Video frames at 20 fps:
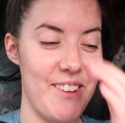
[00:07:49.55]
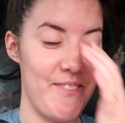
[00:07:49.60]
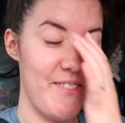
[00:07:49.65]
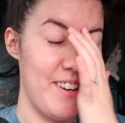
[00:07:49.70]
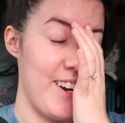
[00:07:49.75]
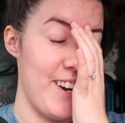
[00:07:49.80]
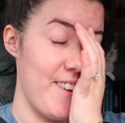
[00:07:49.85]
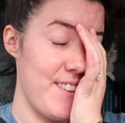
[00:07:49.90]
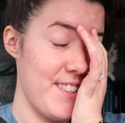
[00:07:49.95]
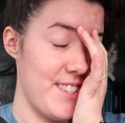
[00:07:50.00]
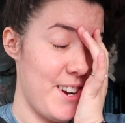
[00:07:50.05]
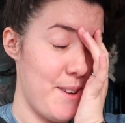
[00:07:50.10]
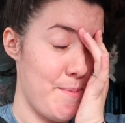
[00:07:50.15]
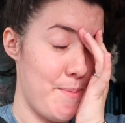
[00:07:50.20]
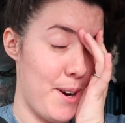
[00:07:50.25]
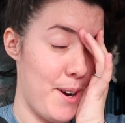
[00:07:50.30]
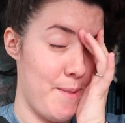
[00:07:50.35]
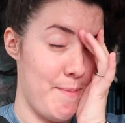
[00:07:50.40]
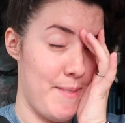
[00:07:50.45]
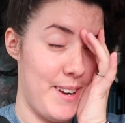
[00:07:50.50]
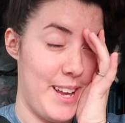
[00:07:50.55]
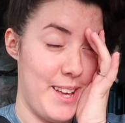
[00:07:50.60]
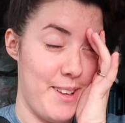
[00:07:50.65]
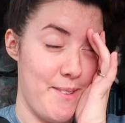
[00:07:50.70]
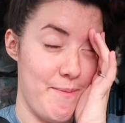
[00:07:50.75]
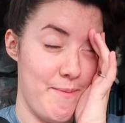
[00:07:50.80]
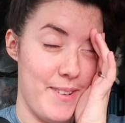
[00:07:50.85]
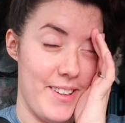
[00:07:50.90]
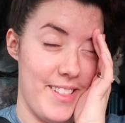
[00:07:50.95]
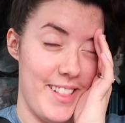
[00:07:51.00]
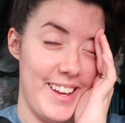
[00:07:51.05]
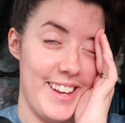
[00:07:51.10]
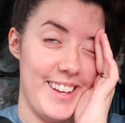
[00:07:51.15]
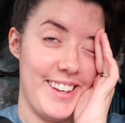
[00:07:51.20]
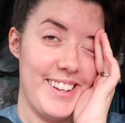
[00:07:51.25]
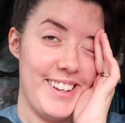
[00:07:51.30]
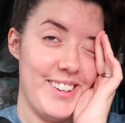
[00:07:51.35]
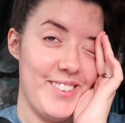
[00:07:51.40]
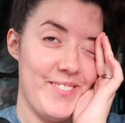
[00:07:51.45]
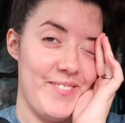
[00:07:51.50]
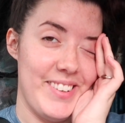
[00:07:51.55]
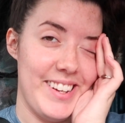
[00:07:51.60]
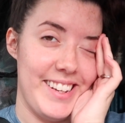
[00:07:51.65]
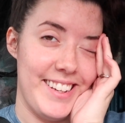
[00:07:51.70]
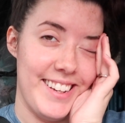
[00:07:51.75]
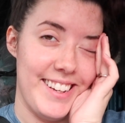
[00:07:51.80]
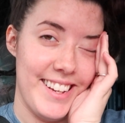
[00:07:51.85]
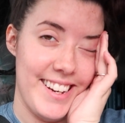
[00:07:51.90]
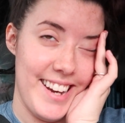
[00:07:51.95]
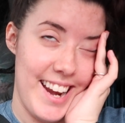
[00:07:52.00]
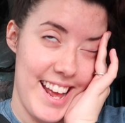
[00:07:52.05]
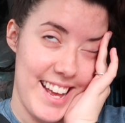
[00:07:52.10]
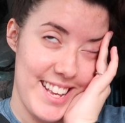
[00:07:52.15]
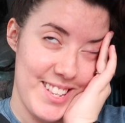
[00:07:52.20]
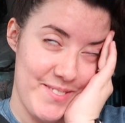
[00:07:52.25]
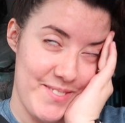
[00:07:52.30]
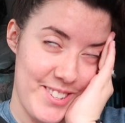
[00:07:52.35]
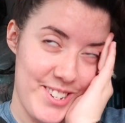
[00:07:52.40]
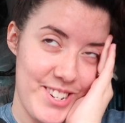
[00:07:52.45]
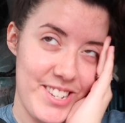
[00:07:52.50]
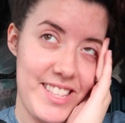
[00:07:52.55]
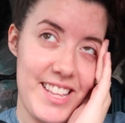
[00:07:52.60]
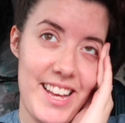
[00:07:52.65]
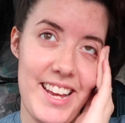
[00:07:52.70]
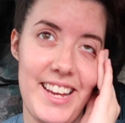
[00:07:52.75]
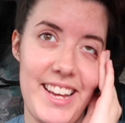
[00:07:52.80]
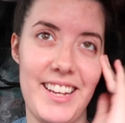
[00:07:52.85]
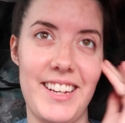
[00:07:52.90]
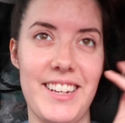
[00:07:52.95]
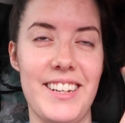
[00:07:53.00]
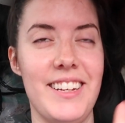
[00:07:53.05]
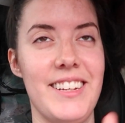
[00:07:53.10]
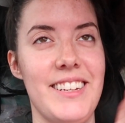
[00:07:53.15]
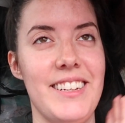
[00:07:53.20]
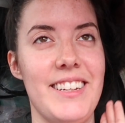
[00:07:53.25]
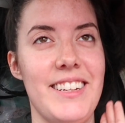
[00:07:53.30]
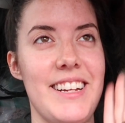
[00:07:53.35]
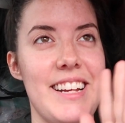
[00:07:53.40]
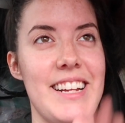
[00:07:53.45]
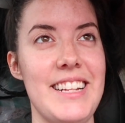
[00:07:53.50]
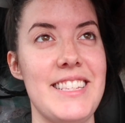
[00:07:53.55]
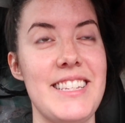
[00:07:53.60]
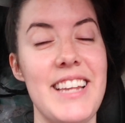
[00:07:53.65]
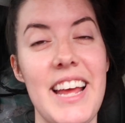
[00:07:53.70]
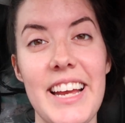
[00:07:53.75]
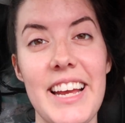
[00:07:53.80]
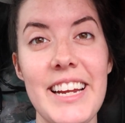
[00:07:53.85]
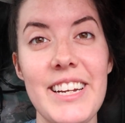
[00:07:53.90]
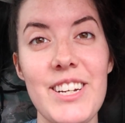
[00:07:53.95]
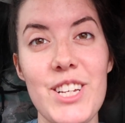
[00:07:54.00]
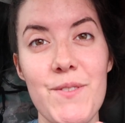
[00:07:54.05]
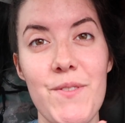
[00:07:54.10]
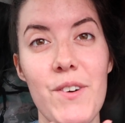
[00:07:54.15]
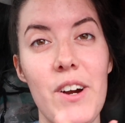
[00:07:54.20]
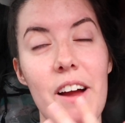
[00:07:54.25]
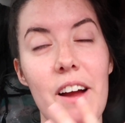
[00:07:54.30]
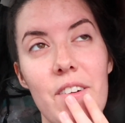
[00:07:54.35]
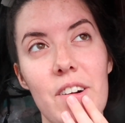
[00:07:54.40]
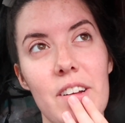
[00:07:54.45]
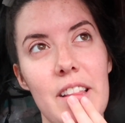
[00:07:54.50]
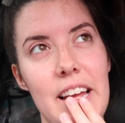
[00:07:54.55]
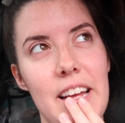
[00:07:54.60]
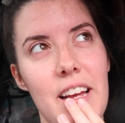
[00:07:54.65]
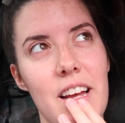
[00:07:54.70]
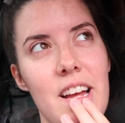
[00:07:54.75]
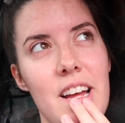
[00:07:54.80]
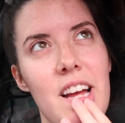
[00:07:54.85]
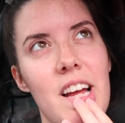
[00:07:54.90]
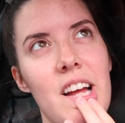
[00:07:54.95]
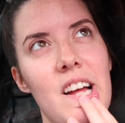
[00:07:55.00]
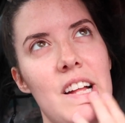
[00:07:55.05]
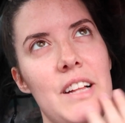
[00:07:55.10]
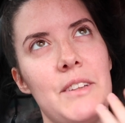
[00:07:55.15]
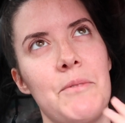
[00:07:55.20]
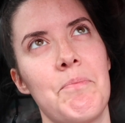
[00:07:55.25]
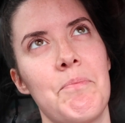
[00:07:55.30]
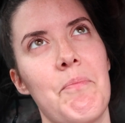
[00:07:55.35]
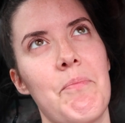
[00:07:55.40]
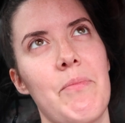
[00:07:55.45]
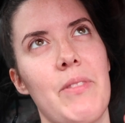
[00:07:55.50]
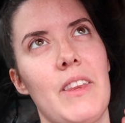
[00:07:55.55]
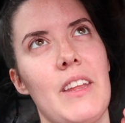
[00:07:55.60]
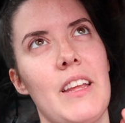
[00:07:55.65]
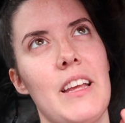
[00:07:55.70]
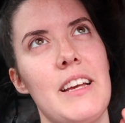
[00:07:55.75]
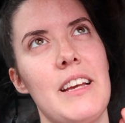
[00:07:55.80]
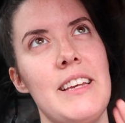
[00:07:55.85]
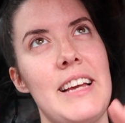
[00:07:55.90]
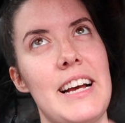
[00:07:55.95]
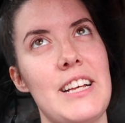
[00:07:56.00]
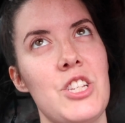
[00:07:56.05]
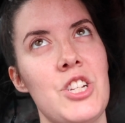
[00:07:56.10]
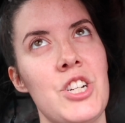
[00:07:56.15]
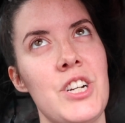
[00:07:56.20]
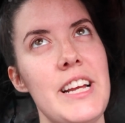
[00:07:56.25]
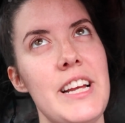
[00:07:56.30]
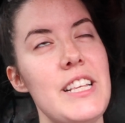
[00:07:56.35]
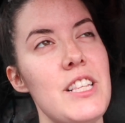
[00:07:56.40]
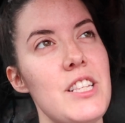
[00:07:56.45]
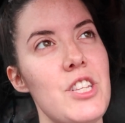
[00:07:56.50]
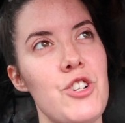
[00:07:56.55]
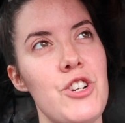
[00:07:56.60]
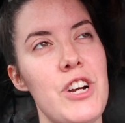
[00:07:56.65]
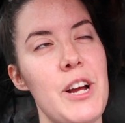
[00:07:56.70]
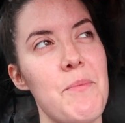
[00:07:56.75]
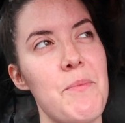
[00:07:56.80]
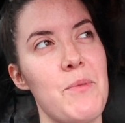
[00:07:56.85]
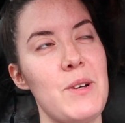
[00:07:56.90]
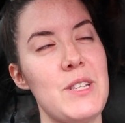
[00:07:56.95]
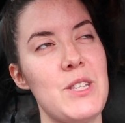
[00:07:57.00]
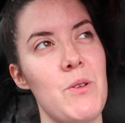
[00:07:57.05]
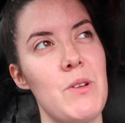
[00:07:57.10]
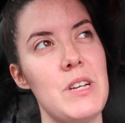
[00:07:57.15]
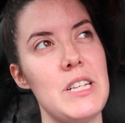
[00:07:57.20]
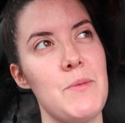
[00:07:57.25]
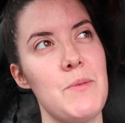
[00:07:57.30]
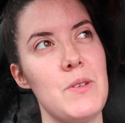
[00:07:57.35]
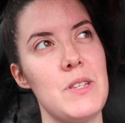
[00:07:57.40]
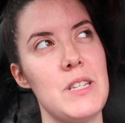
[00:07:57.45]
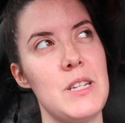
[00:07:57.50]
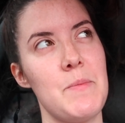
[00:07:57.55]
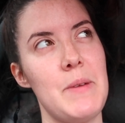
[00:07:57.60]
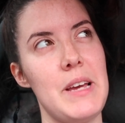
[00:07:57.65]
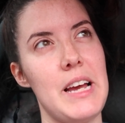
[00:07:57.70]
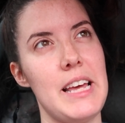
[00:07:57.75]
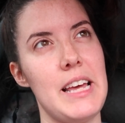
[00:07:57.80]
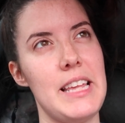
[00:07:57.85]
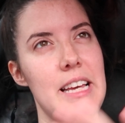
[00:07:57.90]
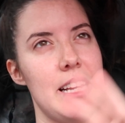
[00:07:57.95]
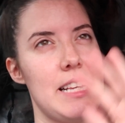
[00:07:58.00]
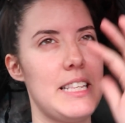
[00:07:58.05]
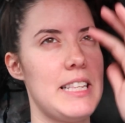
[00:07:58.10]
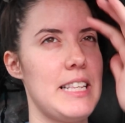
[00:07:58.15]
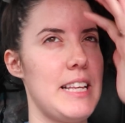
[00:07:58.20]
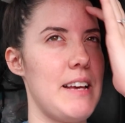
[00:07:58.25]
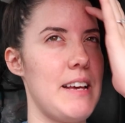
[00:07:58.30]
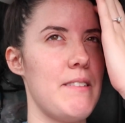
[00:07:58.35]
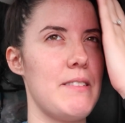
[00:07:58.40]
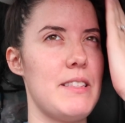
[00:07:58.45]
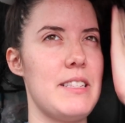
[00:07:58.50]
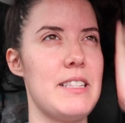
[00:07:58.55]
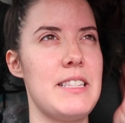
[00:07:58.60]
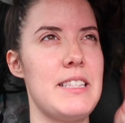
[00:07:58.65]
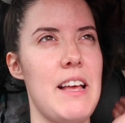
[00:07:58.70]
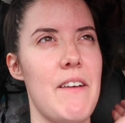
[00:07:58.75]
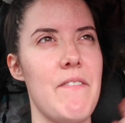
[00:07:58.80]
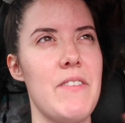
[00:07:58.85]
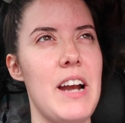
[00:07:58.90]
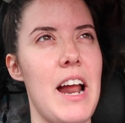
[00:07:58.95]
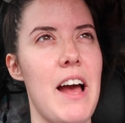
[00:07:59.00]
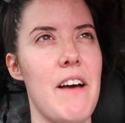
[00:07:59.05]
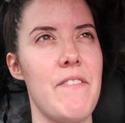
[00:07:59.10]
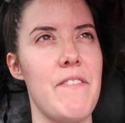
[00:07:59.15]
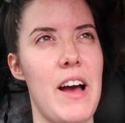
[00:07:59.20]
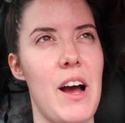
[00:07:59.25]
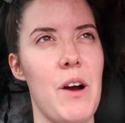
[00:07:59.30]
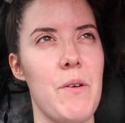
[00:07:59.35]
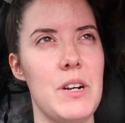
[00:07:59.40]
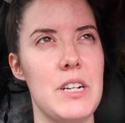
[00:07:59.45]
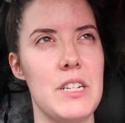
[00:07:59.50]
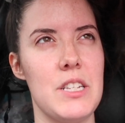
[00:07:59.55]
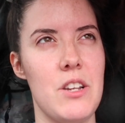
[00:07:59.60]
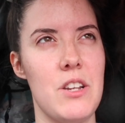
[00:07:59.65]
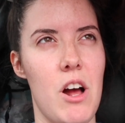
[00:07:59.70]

We know it's not permanent, but like, oh my goodness, we're just like, it's taking us forever. Like yesterday's trip was only supposed to be, I think it's 7.5 hours.